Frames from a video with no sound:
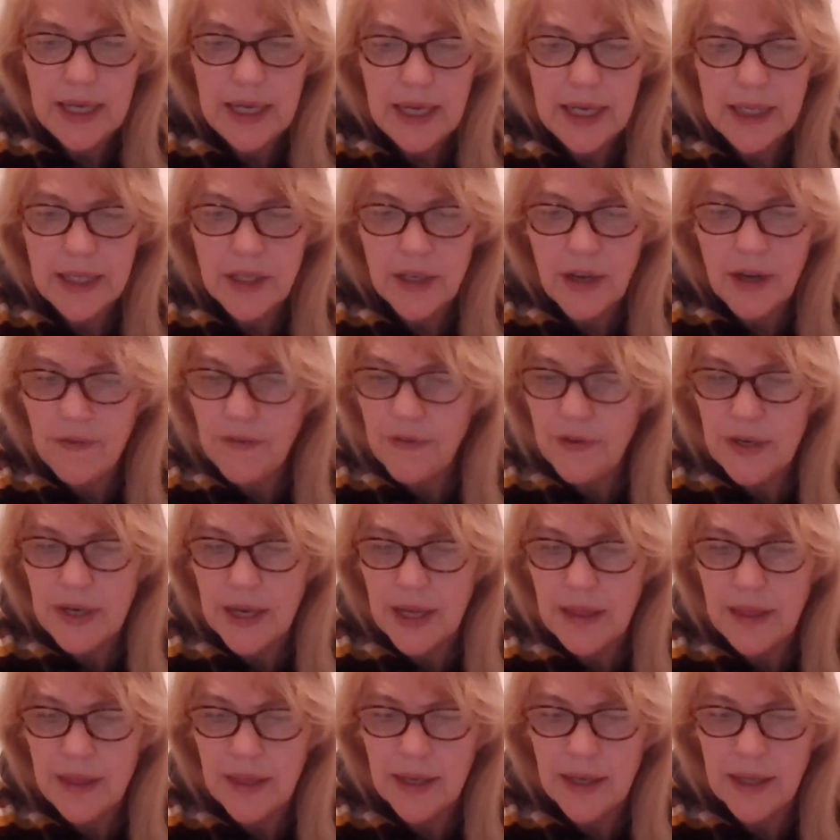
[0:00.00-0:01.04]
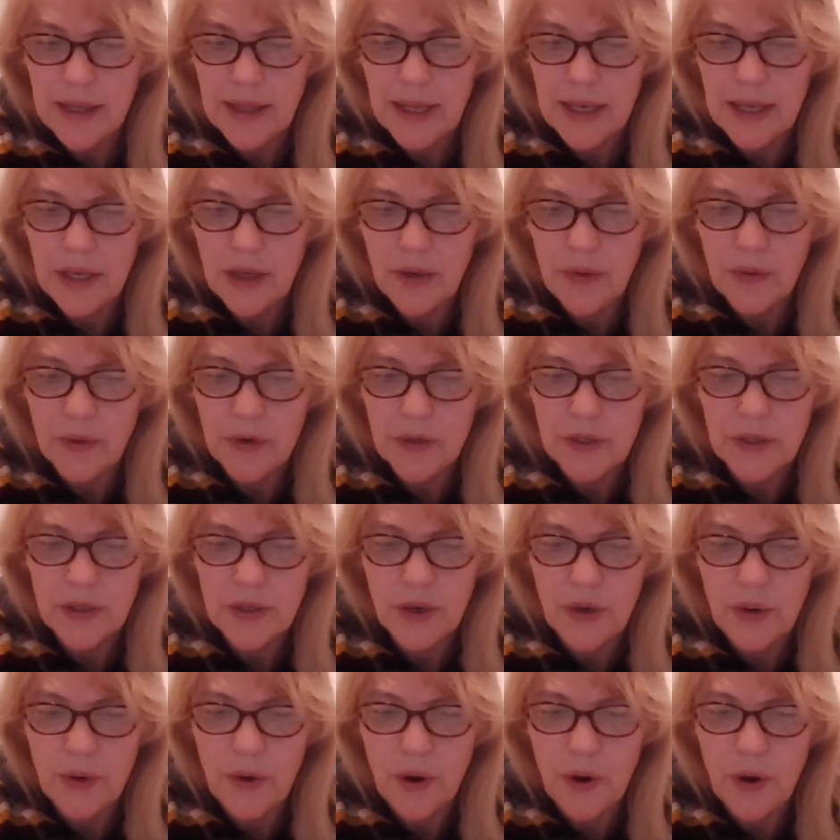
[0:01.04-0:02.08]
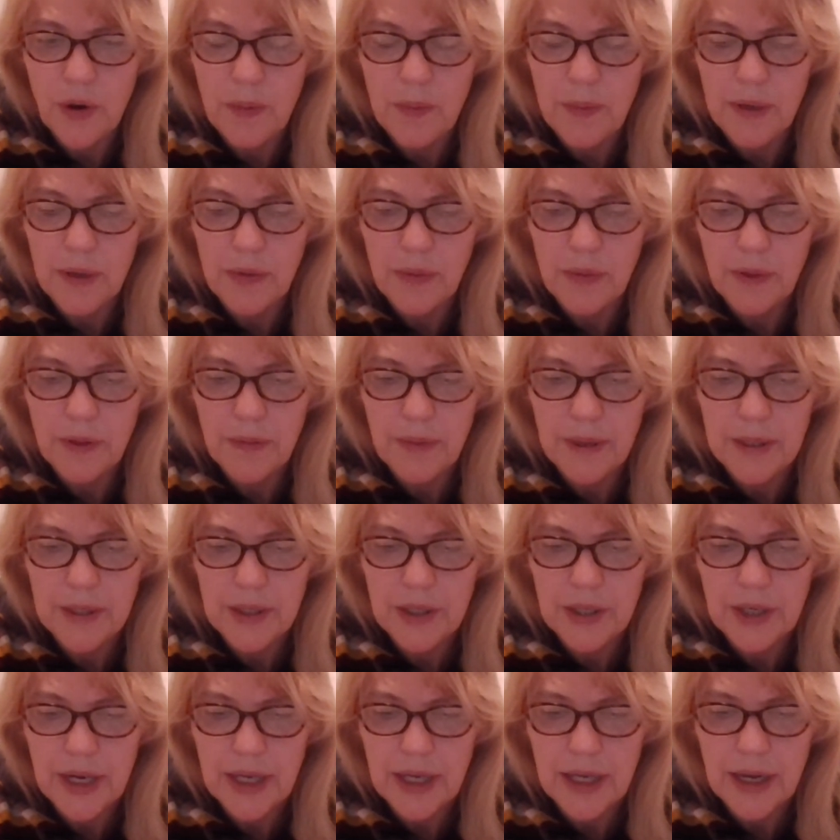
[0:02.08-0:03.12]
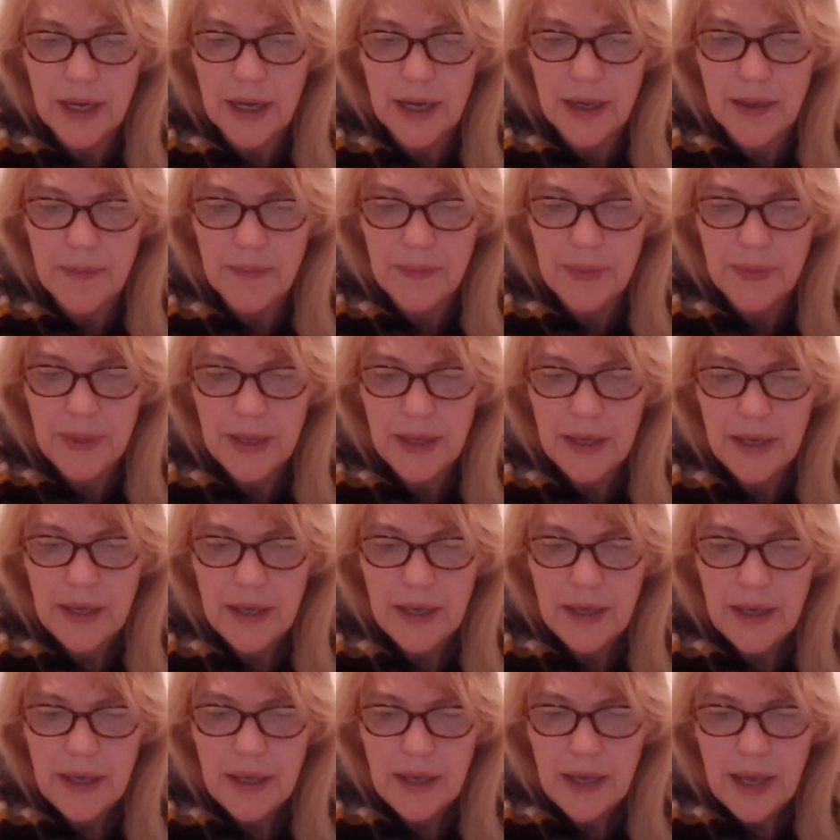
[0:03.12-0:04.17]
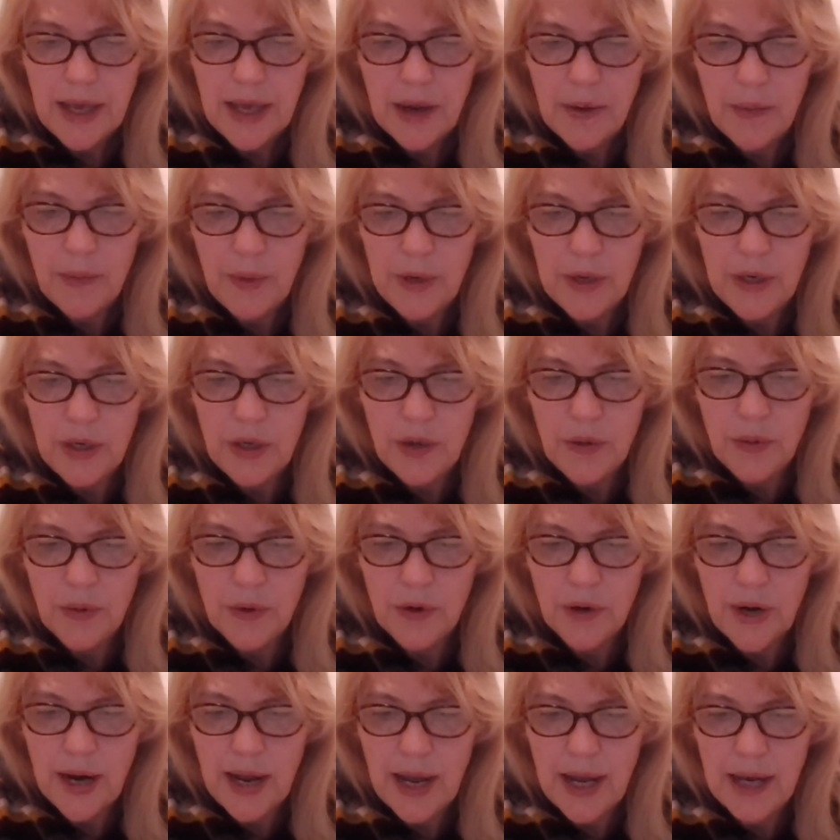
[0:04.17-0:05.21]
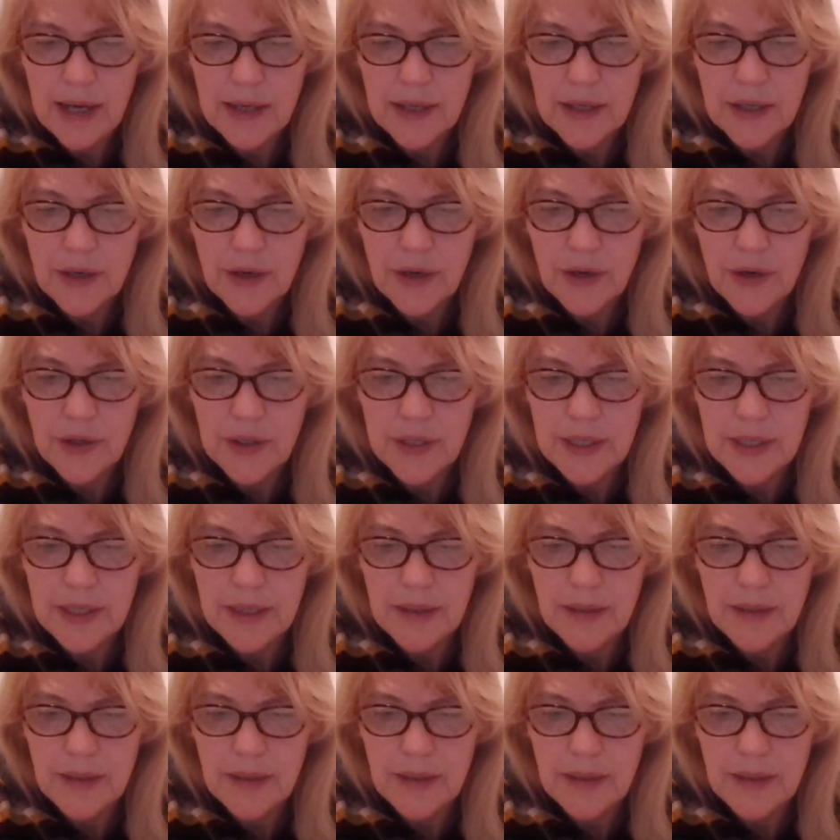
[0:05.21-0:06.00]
It's not for nothing that you were so open with Pashenka when you were at her